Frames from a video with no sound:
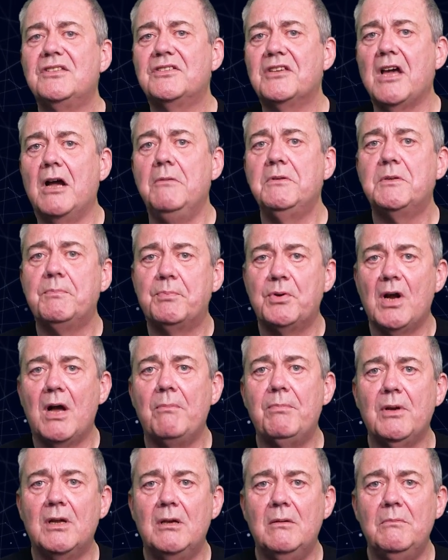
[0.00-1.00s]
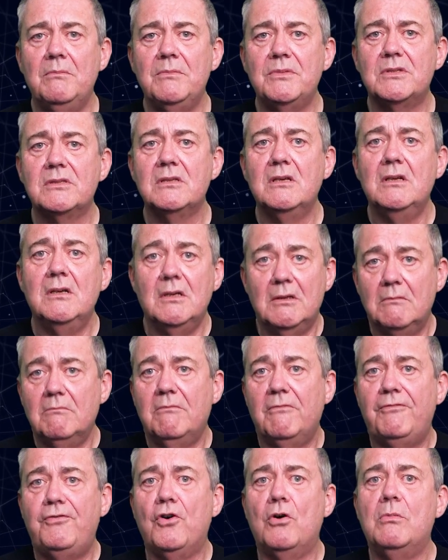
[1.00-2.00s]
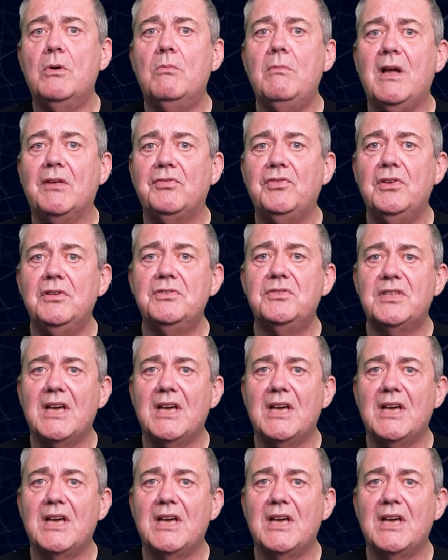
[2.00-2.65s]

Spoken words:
scoped problems, formal methods